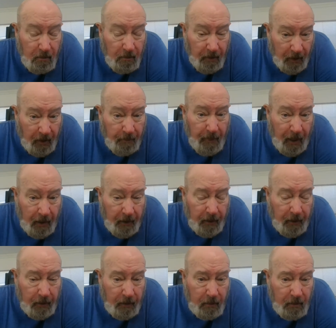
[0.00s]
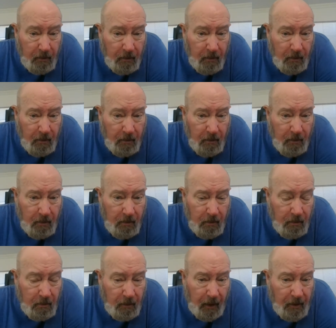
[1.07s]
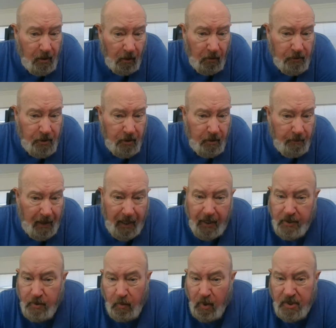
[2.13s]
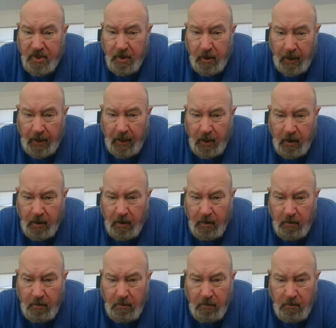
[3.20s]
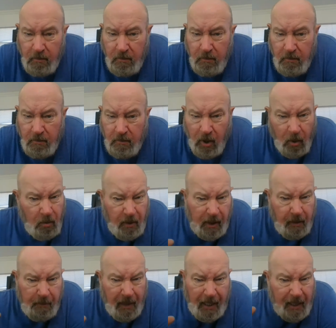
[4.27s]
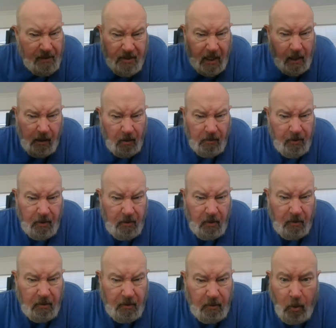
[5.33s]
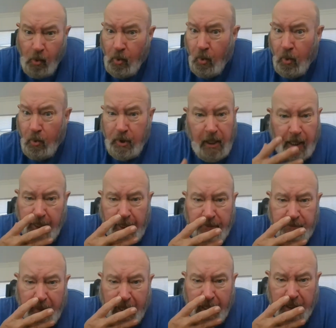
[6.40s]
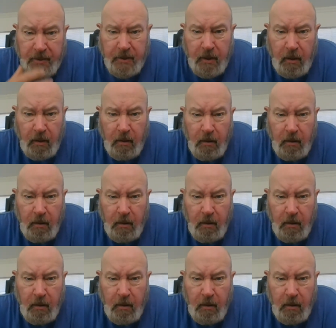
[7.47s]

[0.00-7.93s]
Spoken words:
Think about it. They told you the mask wasn't needed. Don't get a mask, ain't going to do no good. Ooh, you got to have a mask.